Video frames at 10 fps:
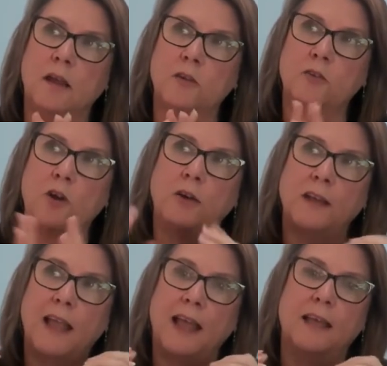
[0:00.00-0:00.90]

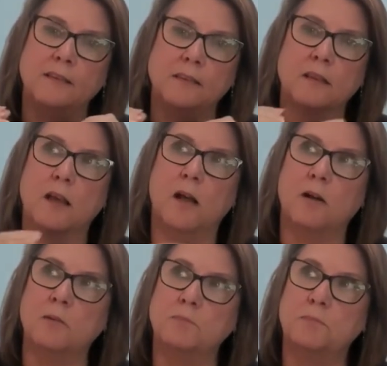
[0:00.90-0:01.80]
Chardin
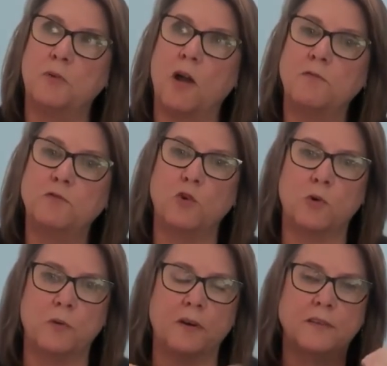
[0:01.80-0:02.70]
brought
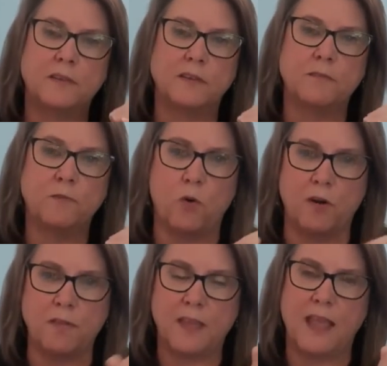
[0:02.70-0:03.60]

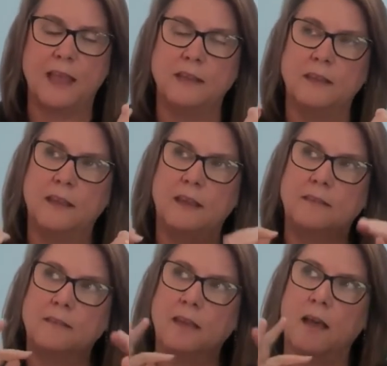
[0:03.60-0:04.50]
forth, and
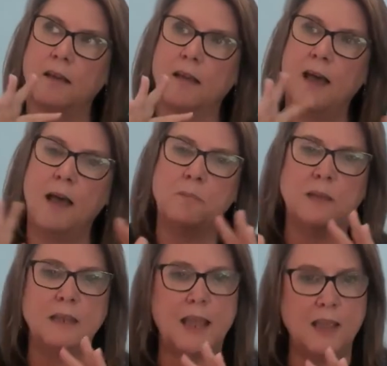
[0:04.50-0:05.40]
it's a
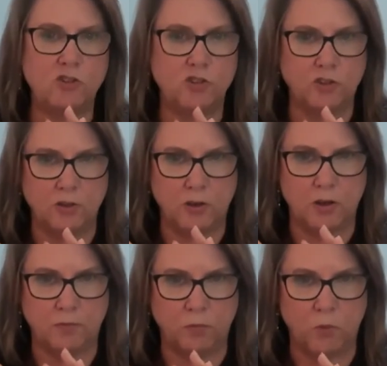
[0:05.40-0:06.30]
combination
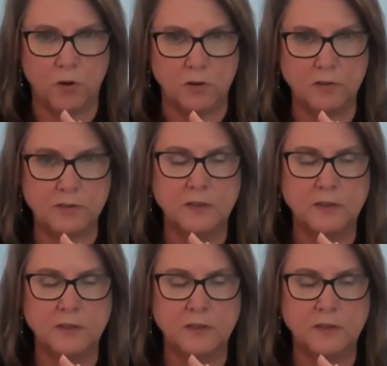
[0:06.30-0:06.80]
of words.